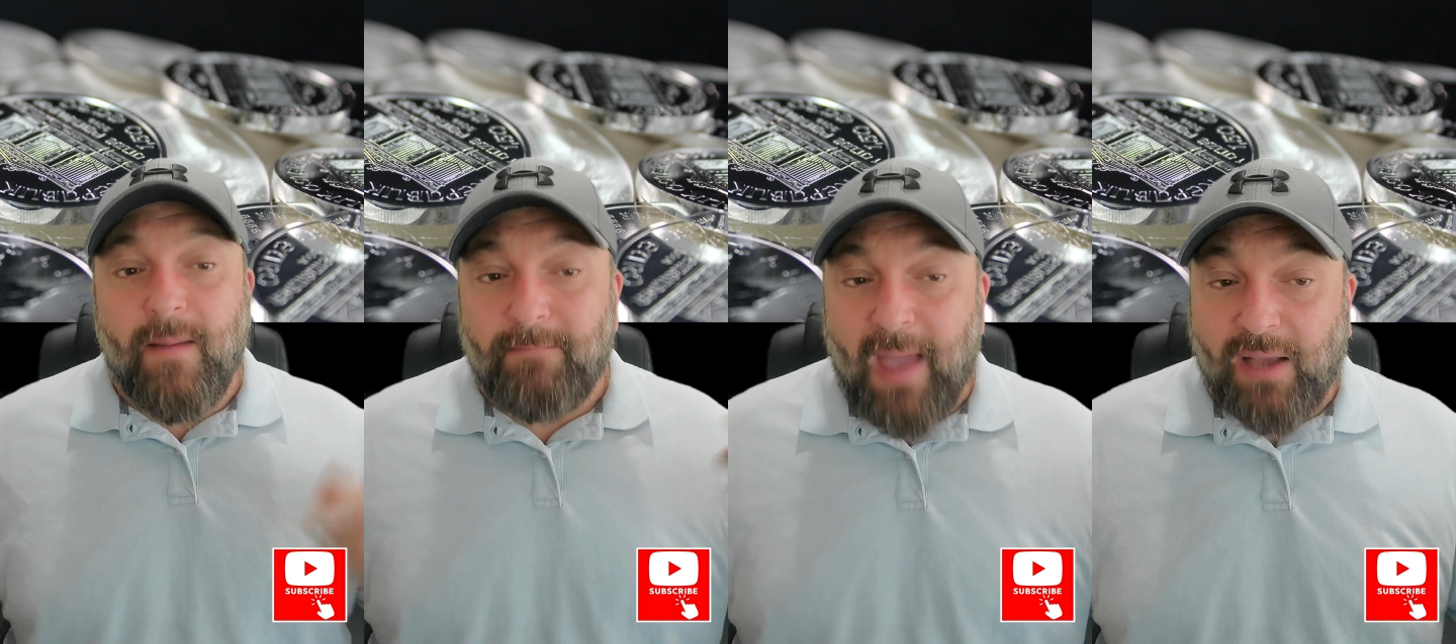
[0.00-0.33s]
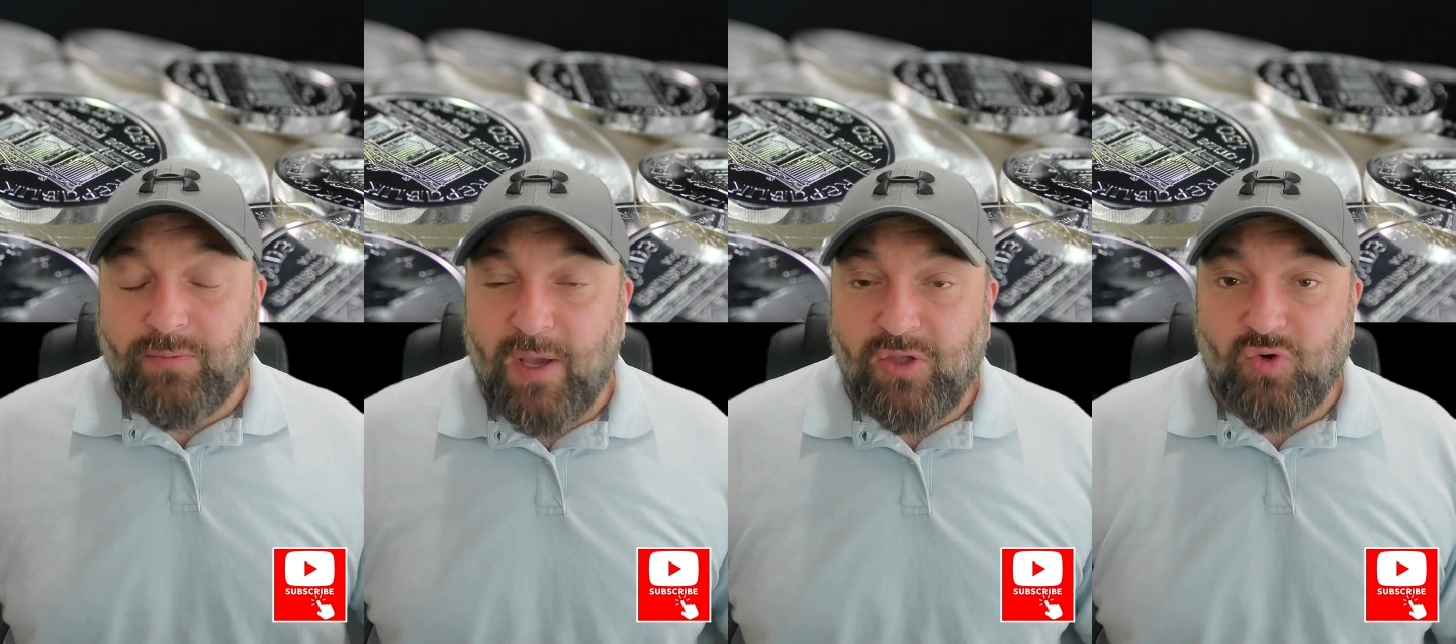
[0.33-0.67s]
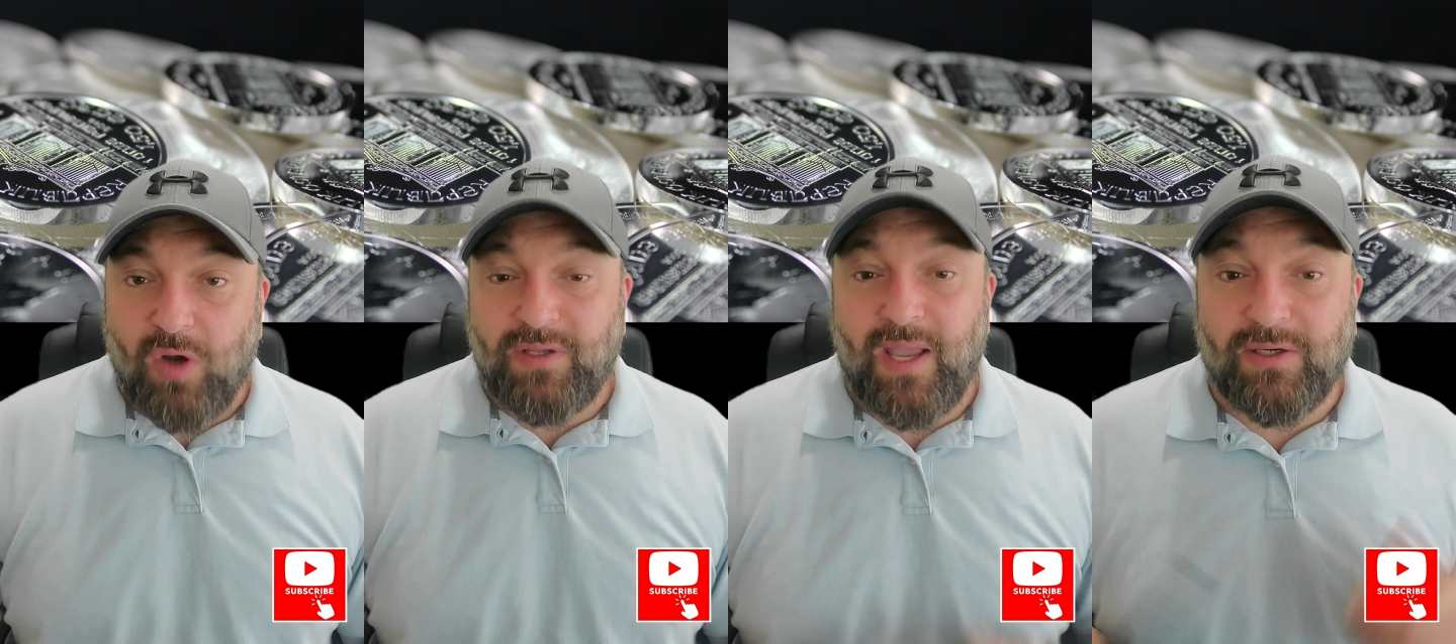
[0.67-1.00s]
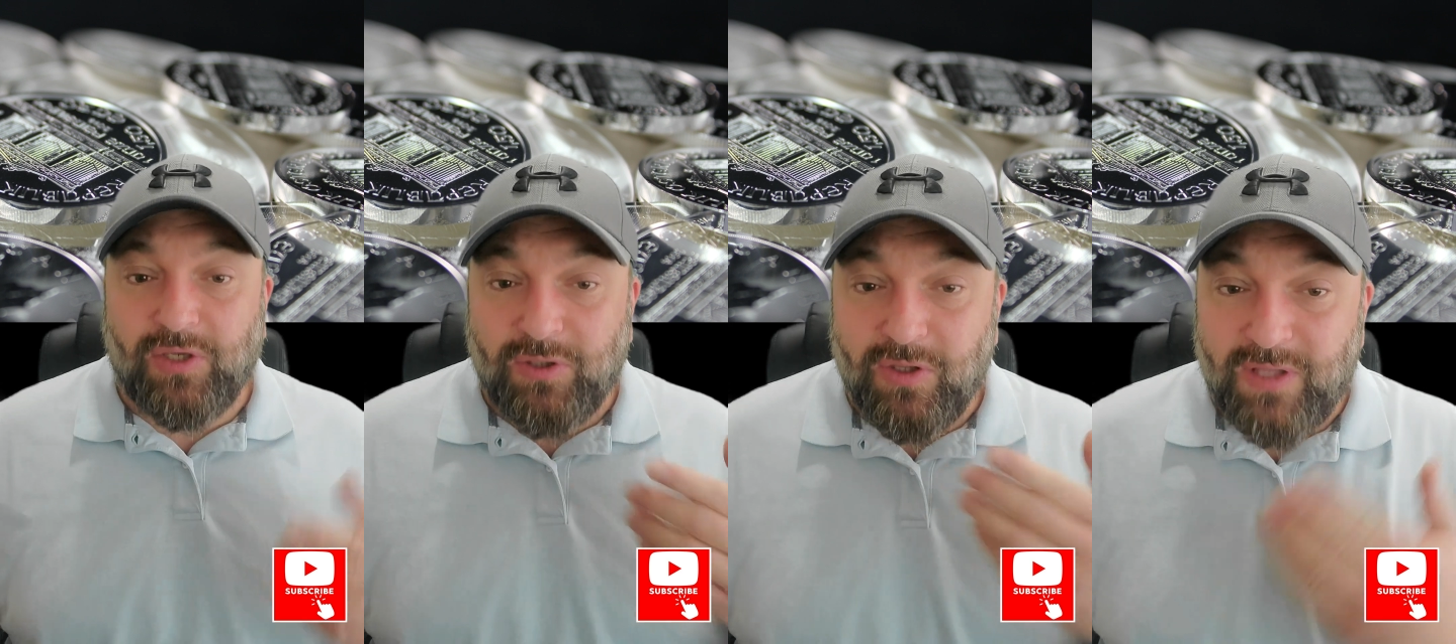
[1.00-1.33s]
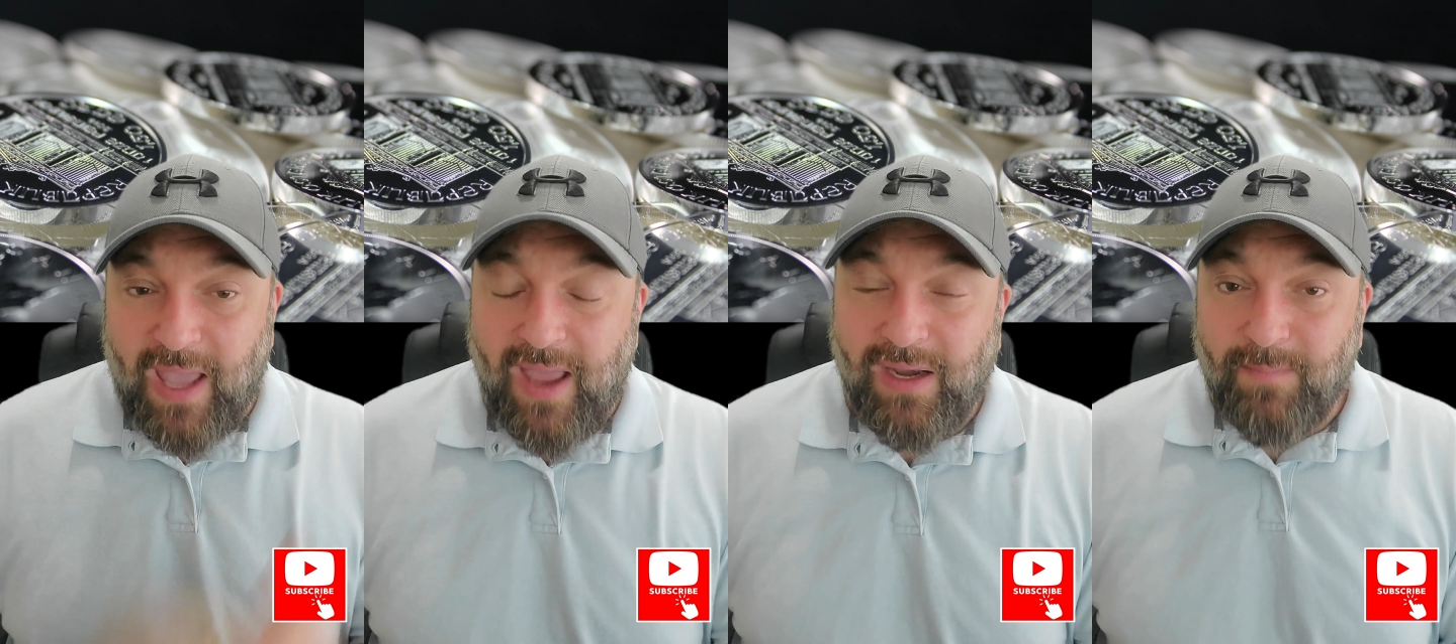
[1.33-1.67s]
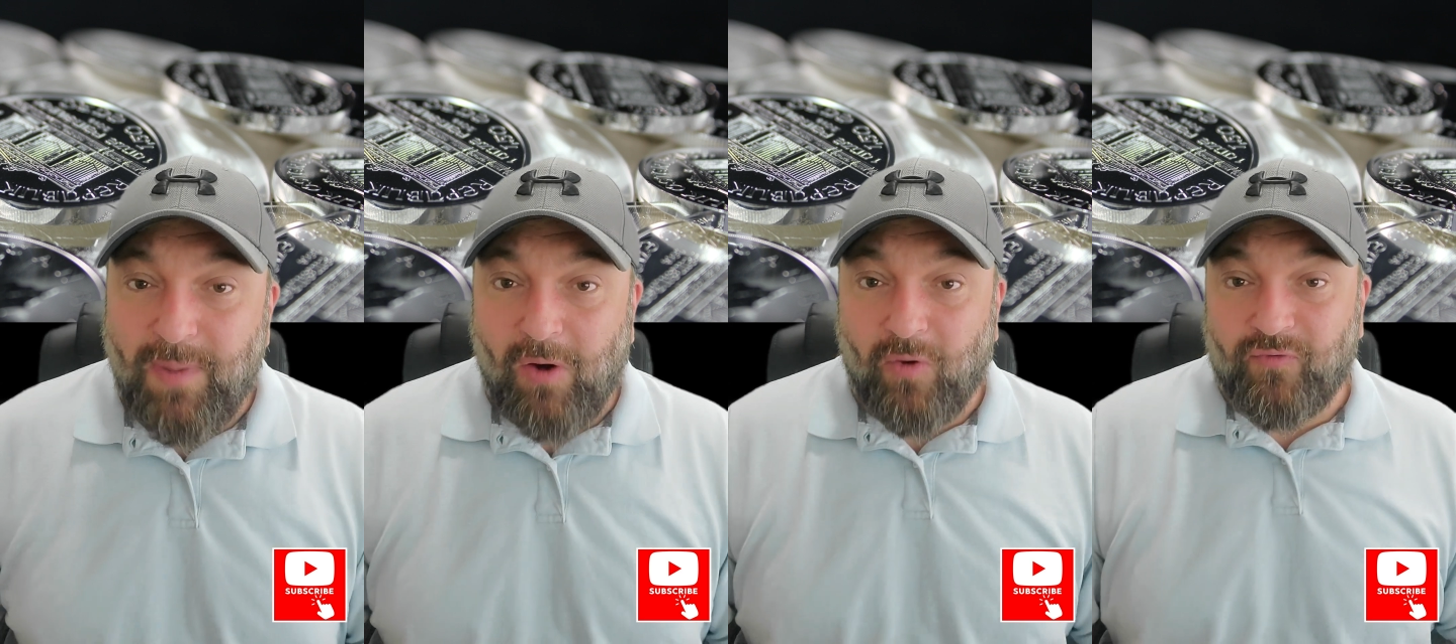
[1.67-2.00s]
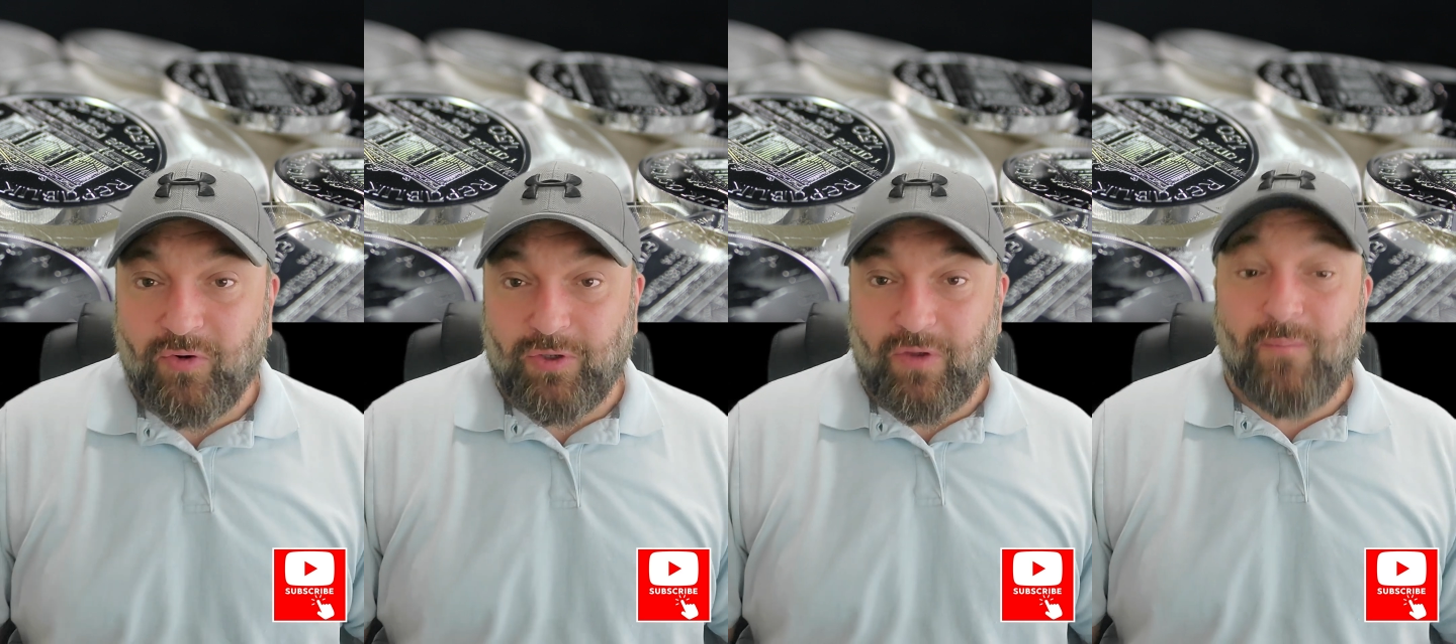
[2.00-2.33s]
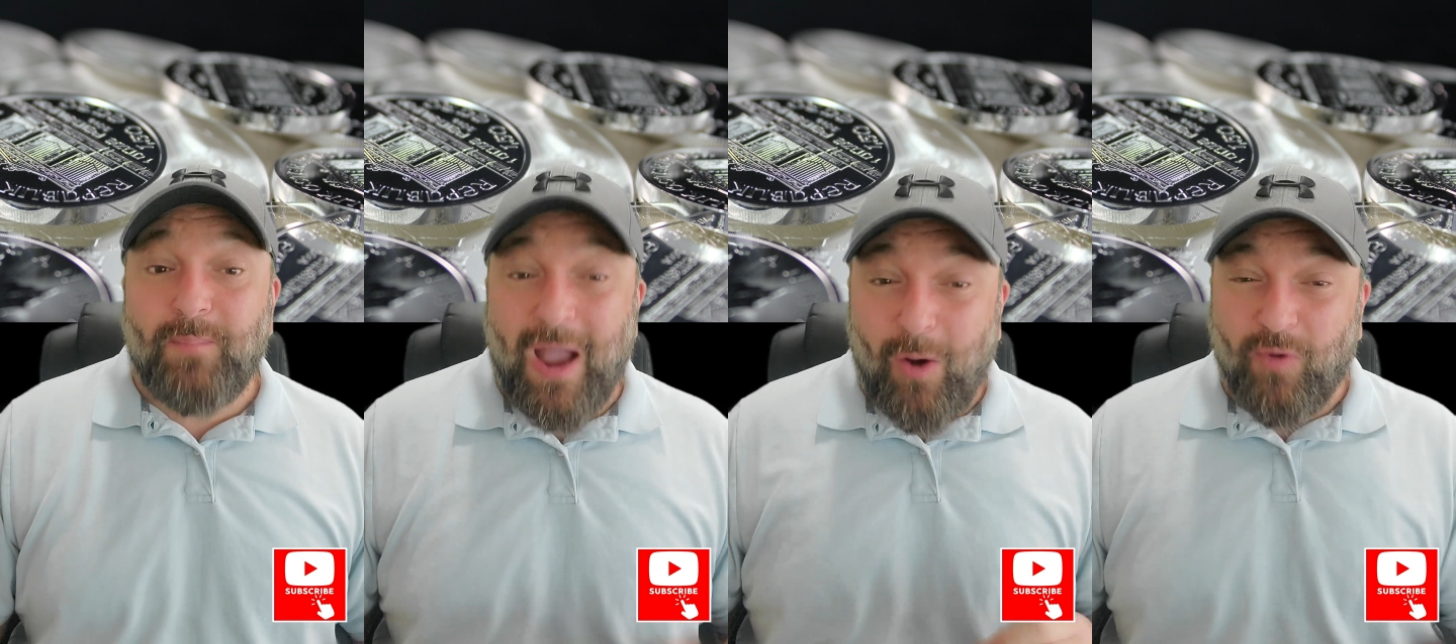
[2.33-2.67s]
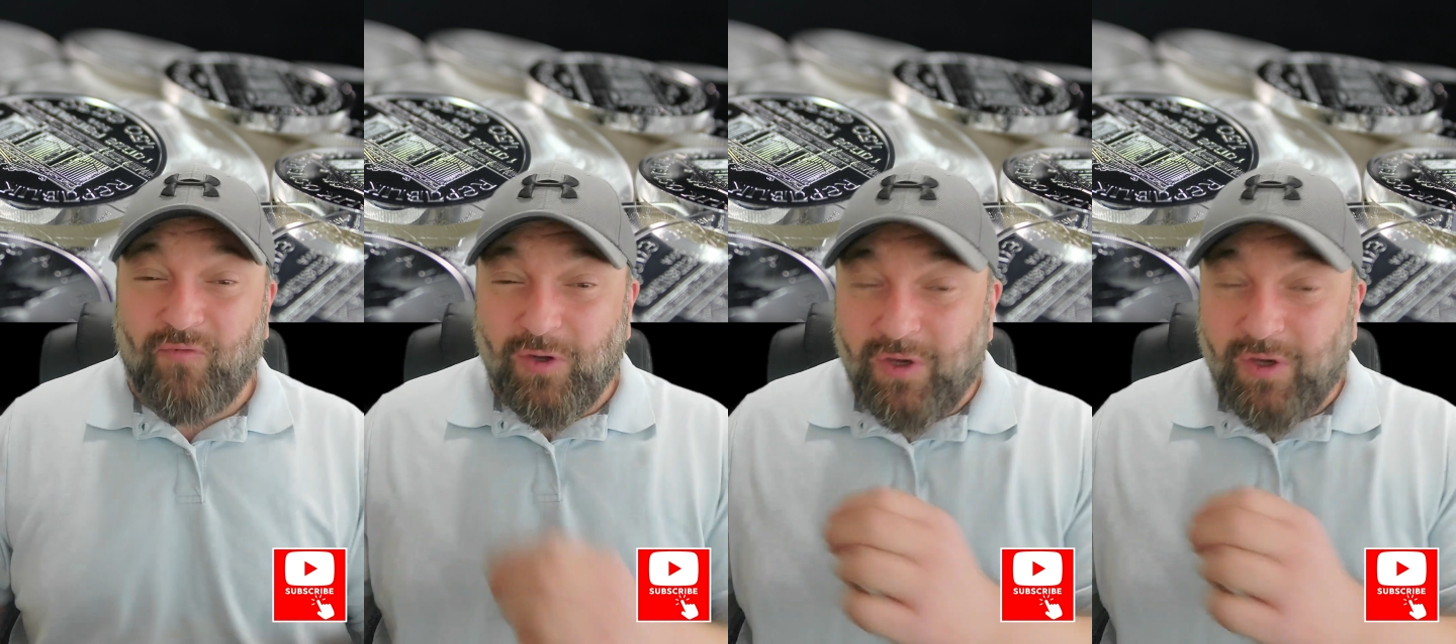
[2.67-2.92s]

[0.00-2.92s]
backed by strong technicals and a powerful